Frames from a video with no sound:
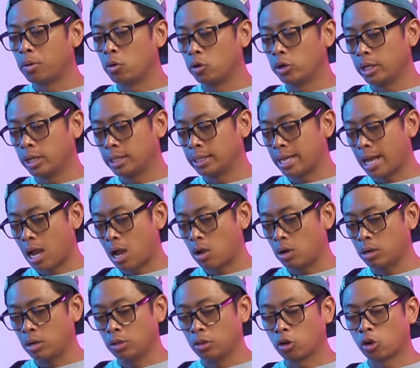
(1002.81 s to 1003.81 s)
putting
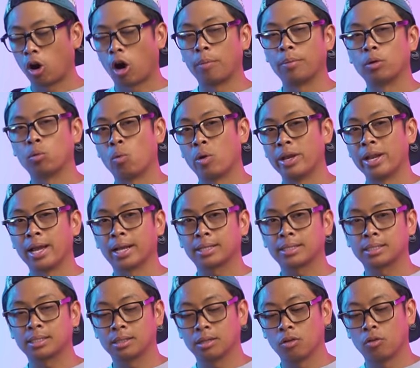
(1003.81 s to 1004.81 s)
down the Carbon
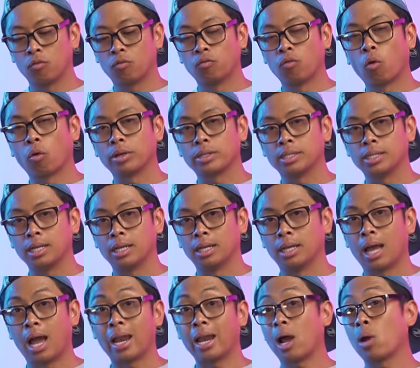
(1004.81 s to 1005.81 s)
1X
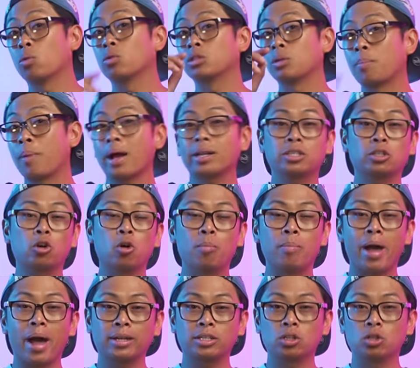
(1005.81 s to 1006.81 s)
14 and I was about to go
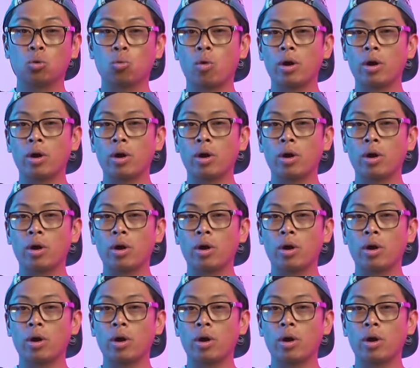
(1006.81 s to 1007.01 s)
back to the